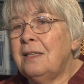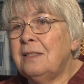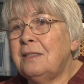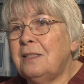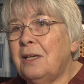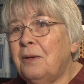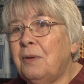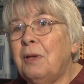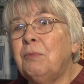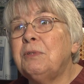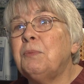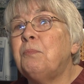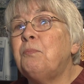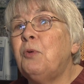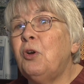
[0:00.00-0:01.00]
So it was
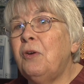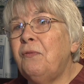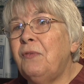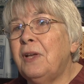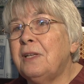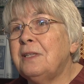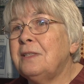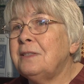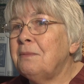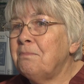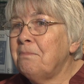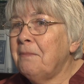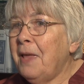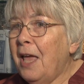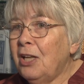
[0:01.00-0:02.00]
a perfect
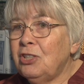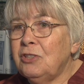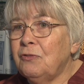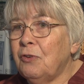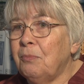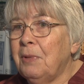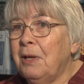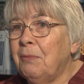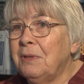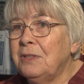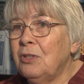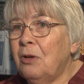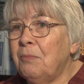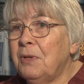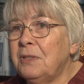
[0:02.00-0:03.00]
match for me. It was
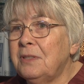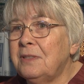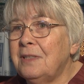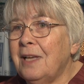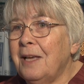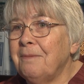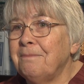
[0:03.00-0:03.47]
almost,